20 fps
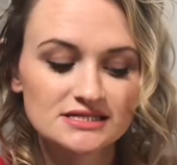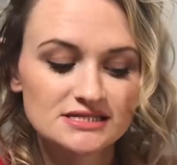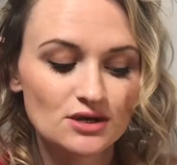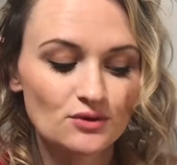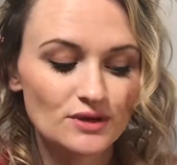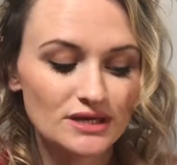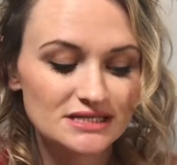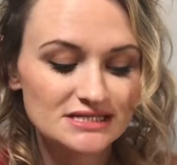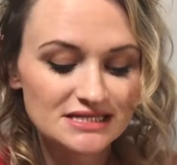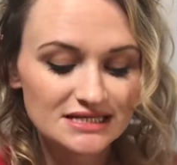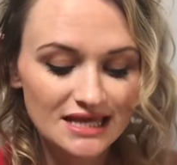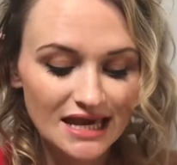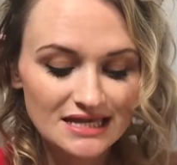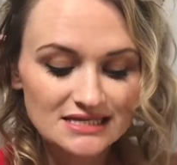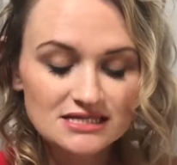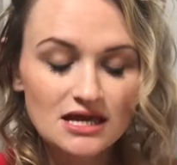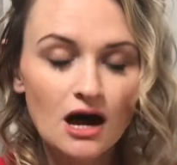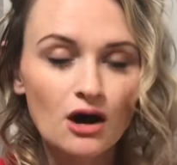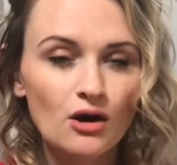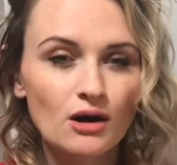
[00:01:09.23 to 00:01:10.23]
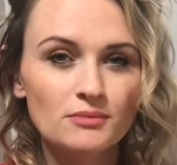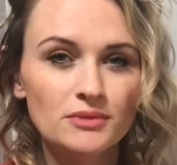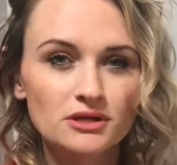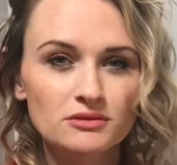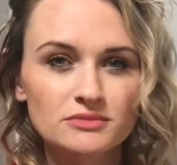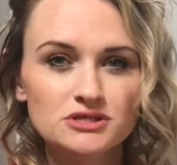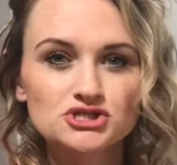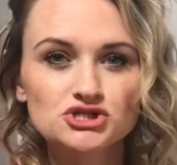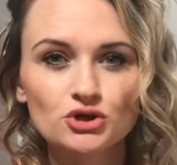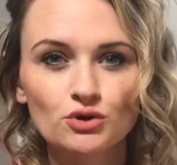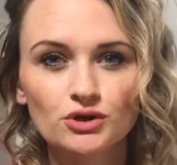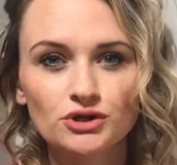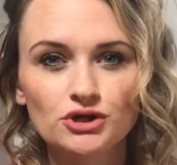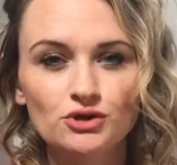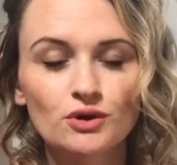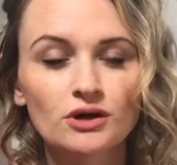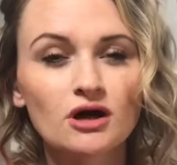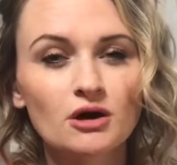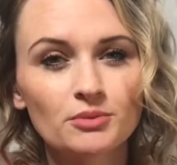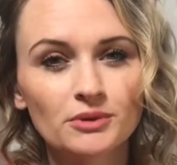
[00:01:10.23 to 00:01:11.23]
So in today's haul, I'm going to be showing
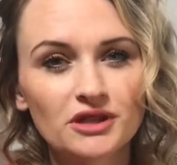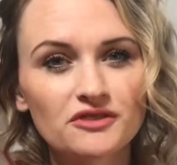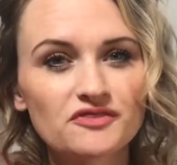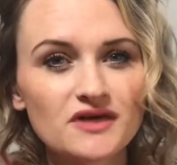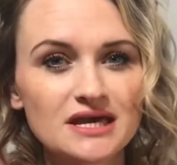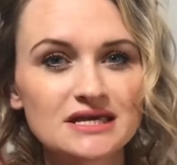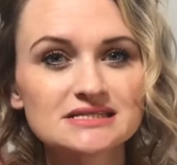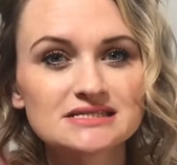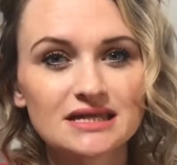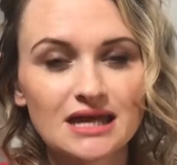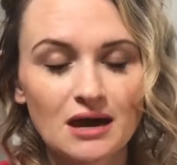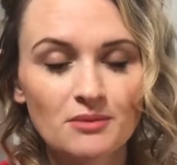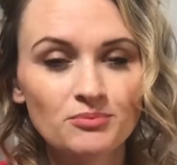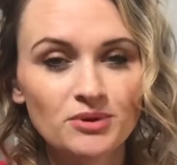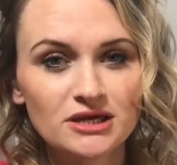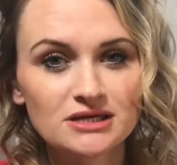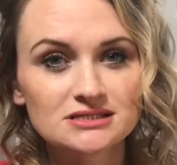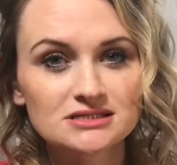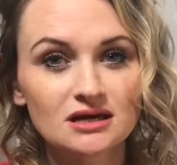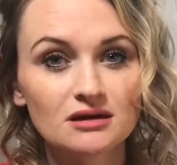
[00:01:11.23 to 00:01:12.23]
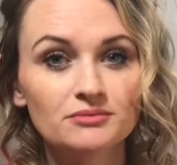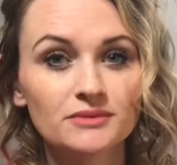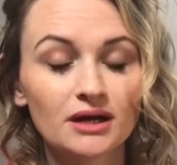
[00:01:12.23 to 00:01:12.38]
you a couple of things that I picked up.